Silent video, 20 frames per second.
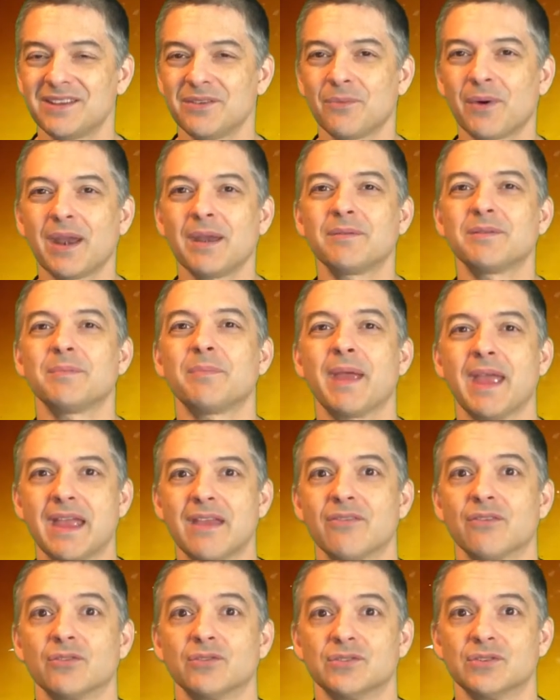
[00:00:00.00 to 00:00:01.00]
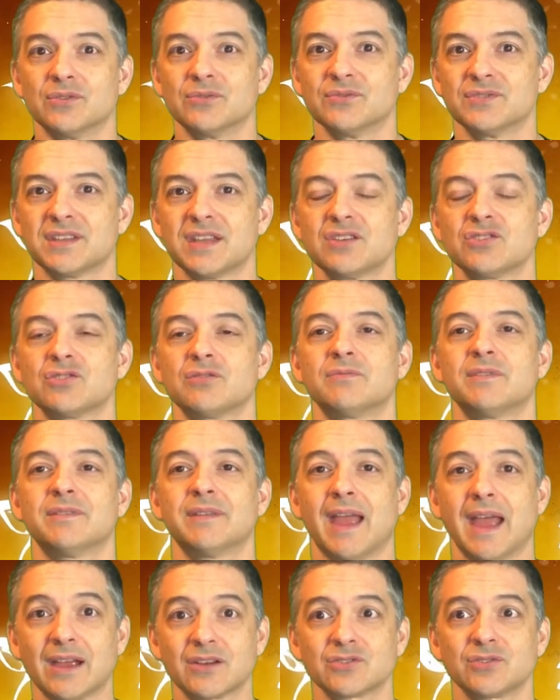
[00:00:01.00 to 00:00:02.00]
You want them to pay their dues. They
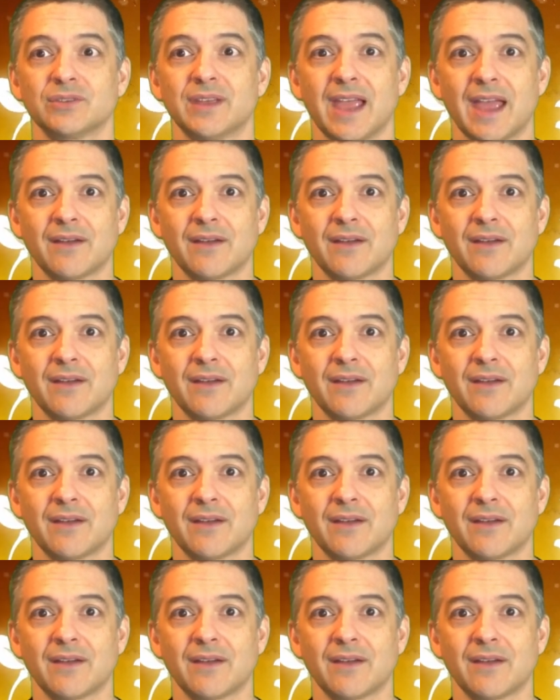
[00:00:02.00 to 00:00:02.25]
should actually